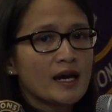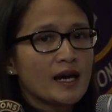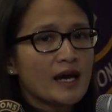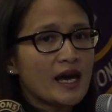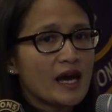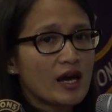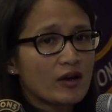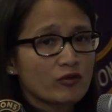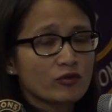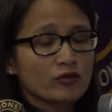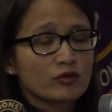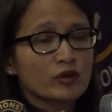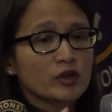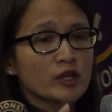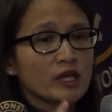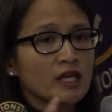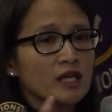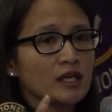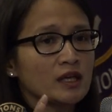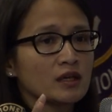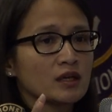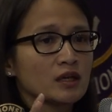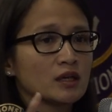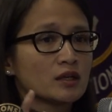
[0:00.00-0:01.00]

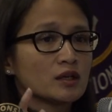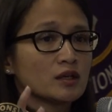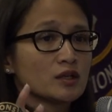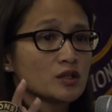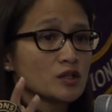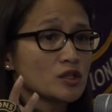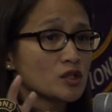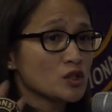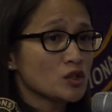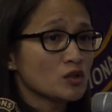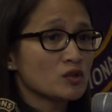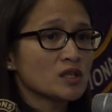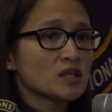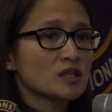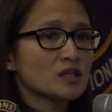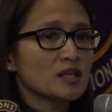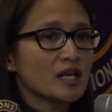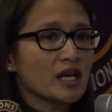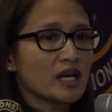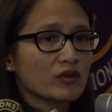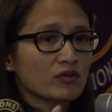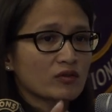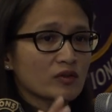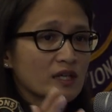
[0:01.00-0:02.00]
every student,
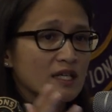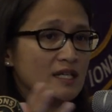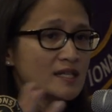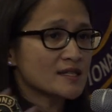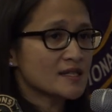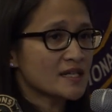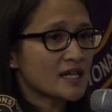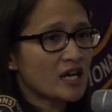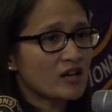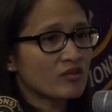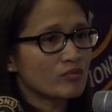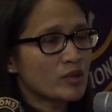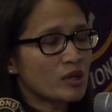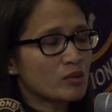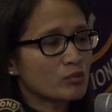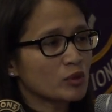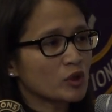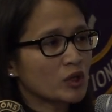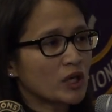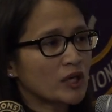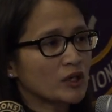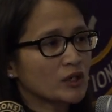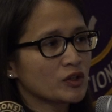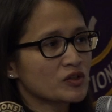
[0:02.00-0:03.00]
every staff
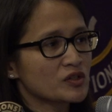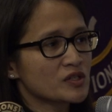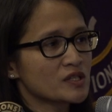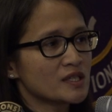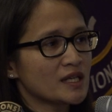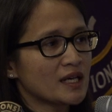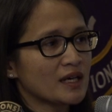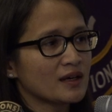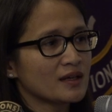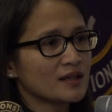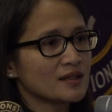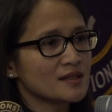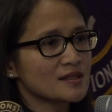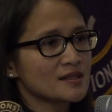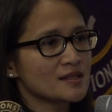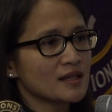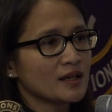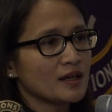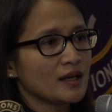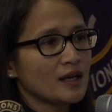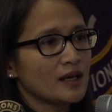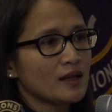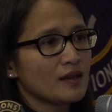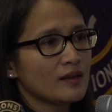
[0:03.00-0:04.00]
member understands
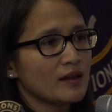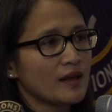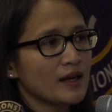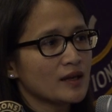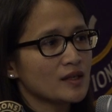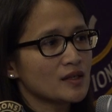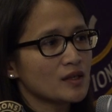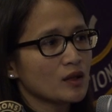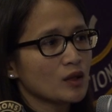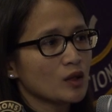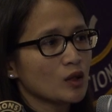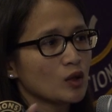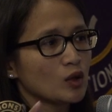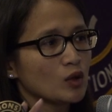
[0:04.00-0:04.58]
that